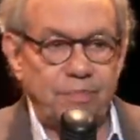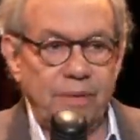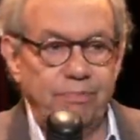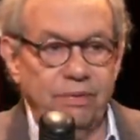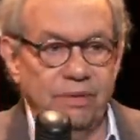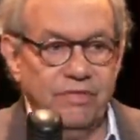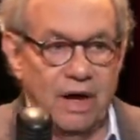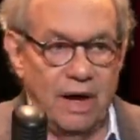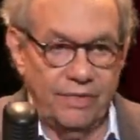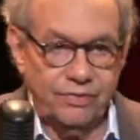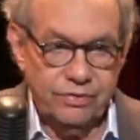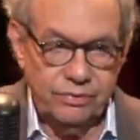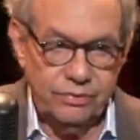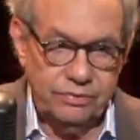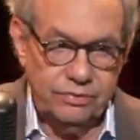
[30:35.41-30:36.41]
people have gone
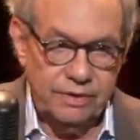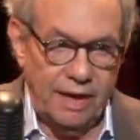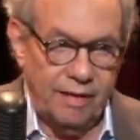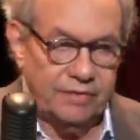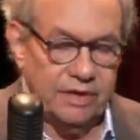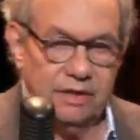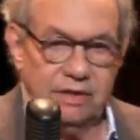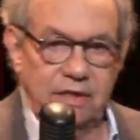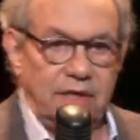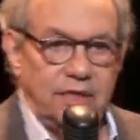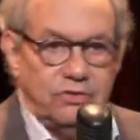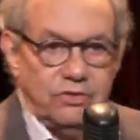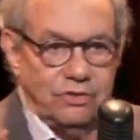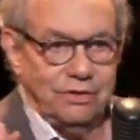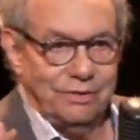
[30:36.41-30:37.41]
through having to
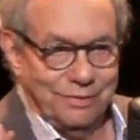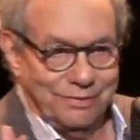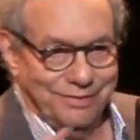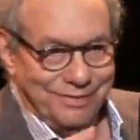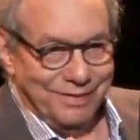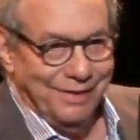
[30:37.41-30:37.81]
teach, and